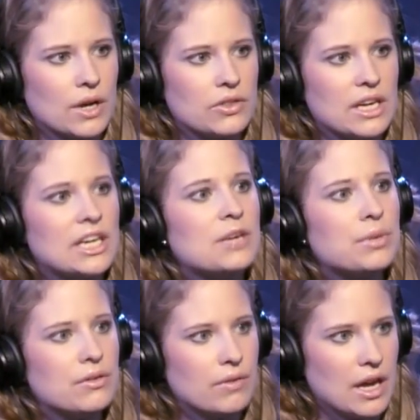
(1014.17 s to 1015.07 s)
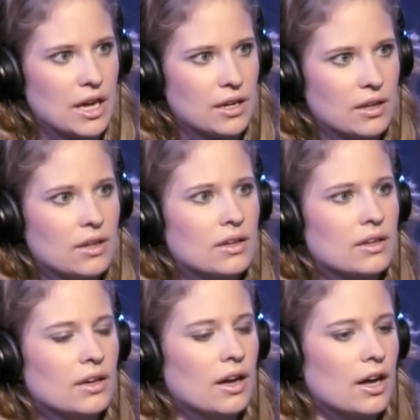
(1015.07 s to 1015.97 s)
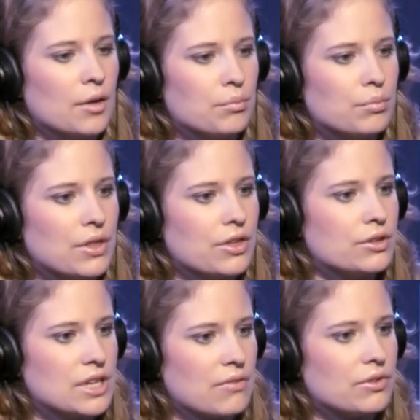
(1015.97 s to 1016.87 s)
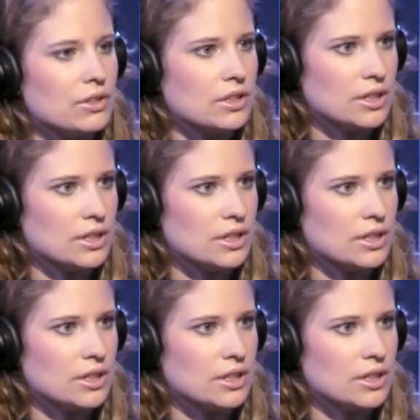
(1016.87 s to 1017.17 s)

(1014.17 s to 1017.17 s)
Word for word: Right. right. They keep it vague. Right. Um, but they're definitely.